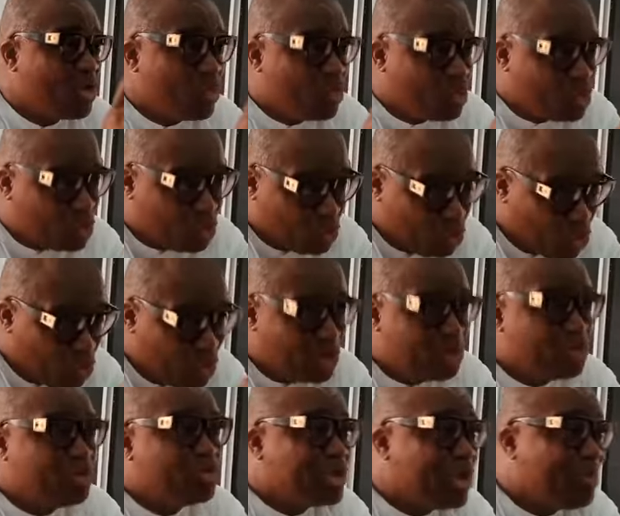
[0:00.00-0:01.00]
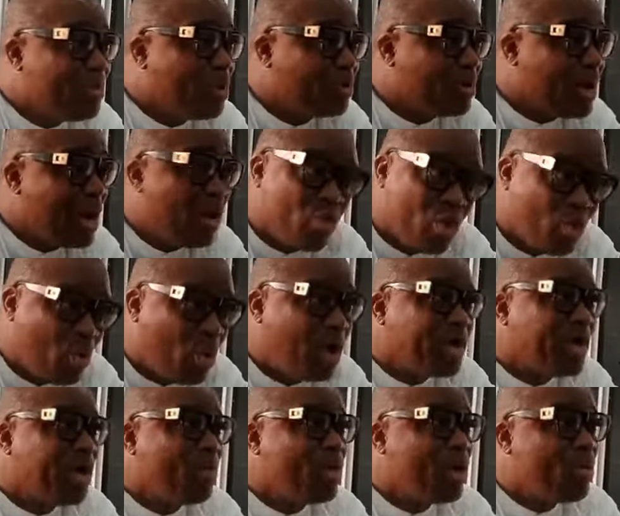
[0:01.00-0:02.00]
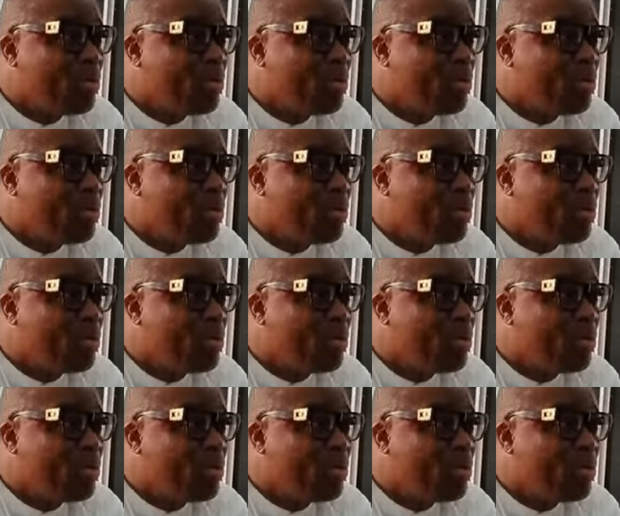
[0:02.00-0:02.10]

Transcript: We sued the New Democrat, we walk away